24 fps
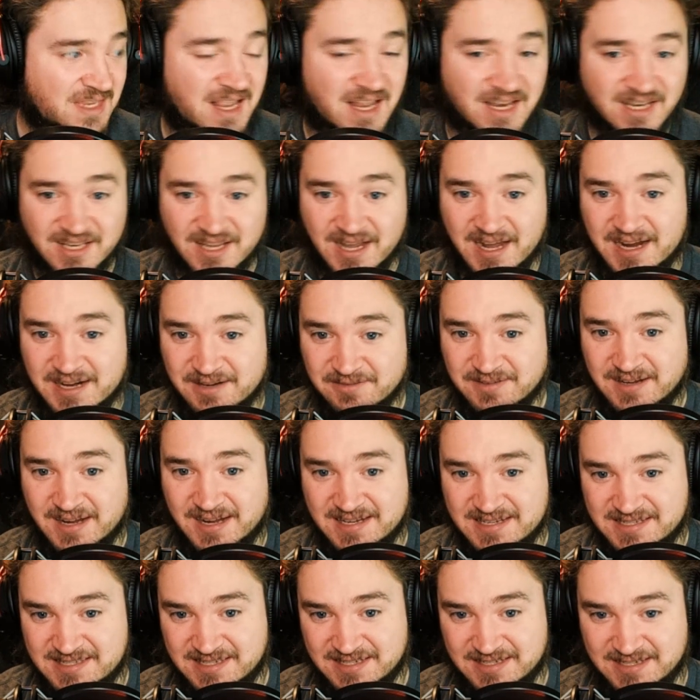A lot of
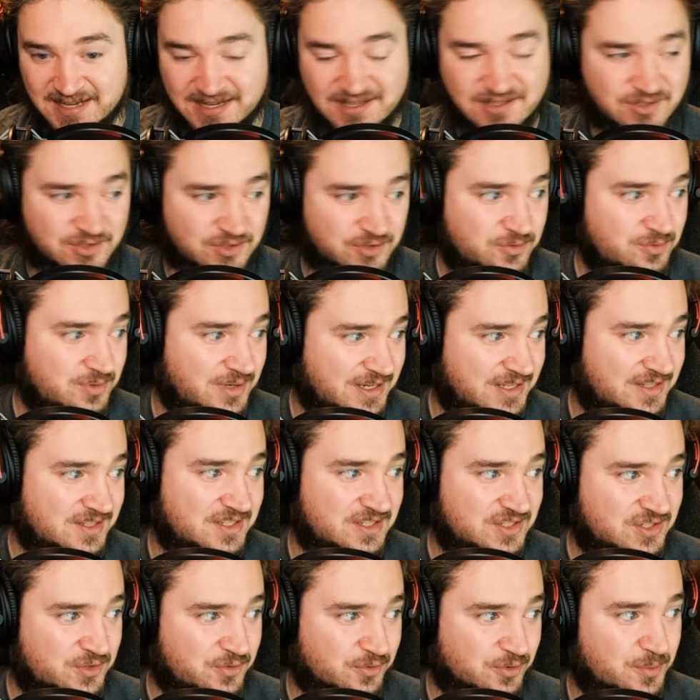guys to get to in
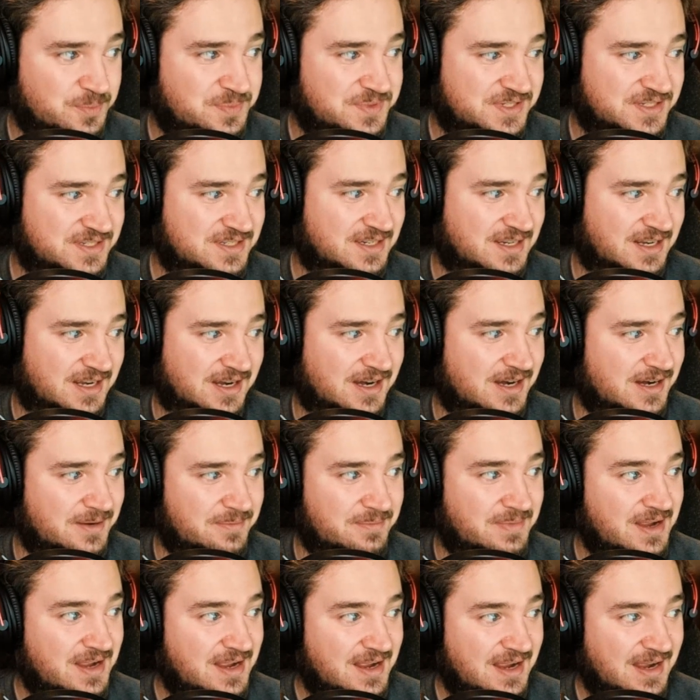these groups.
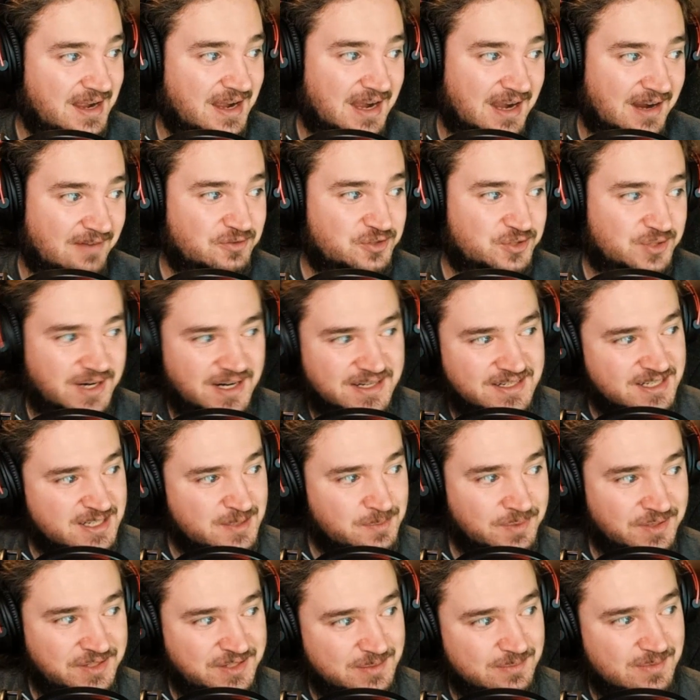I've tried to
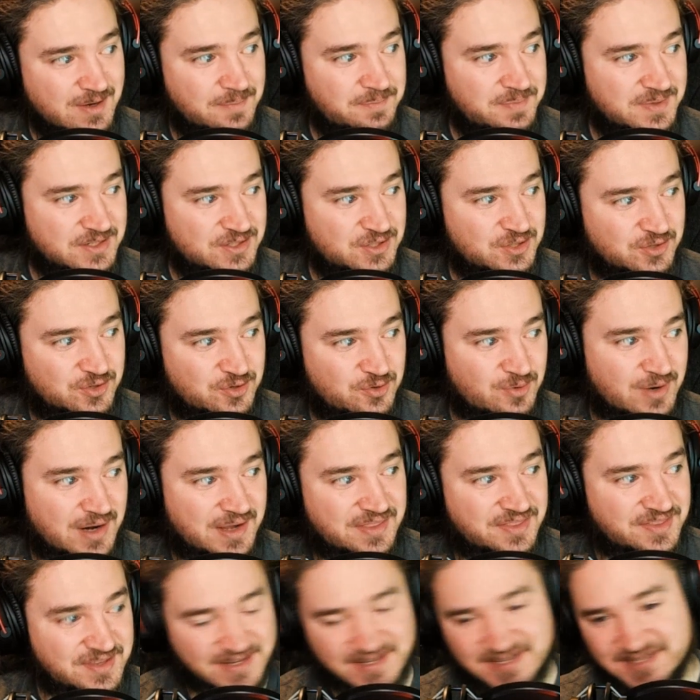split them up into who
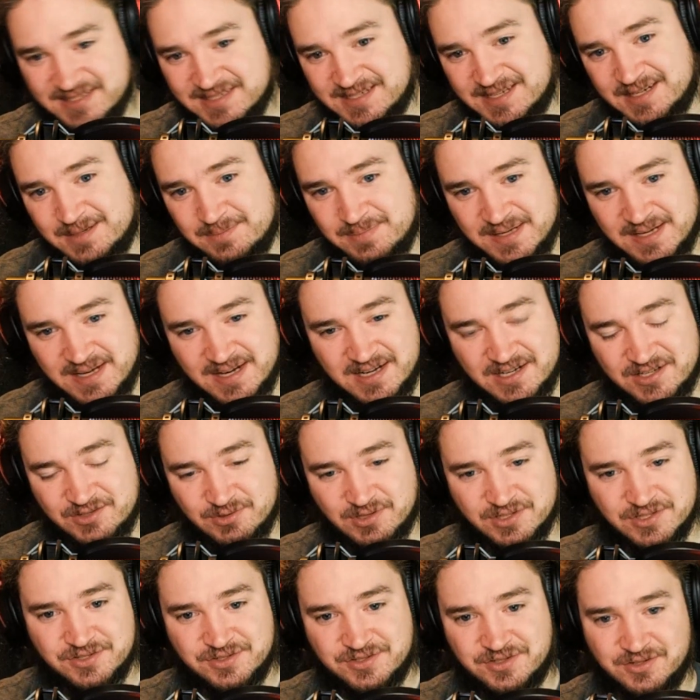I think is going to be edge
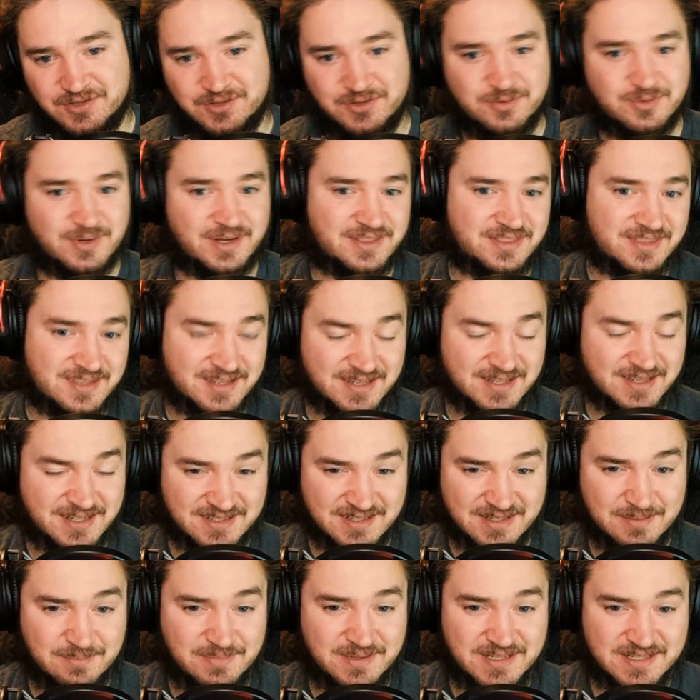rushers and who I think is
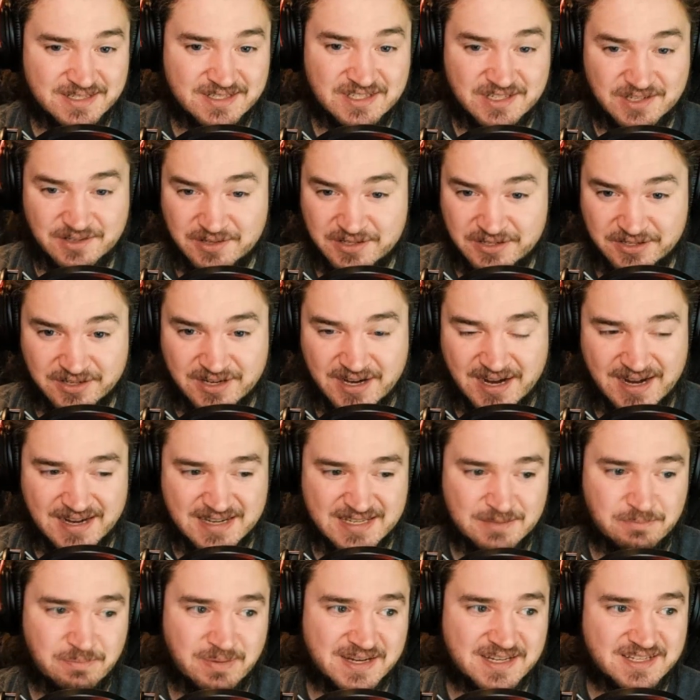going to be interior
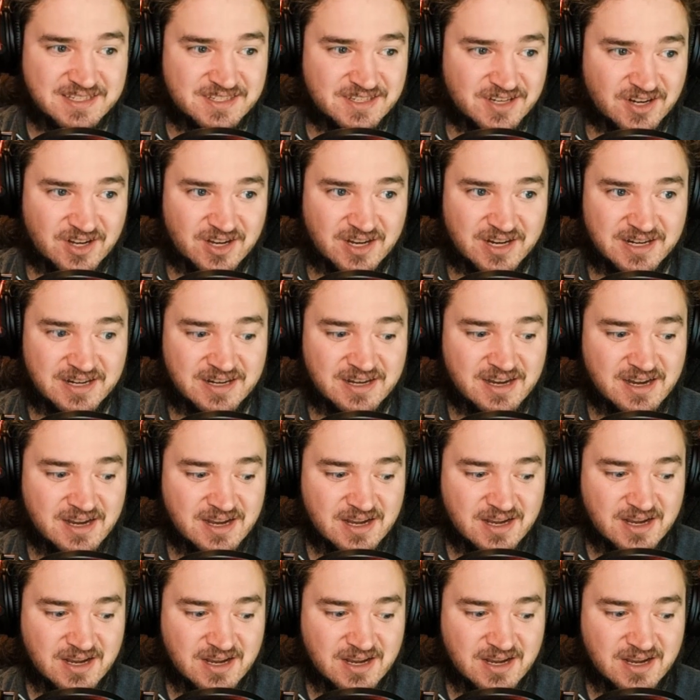guys based on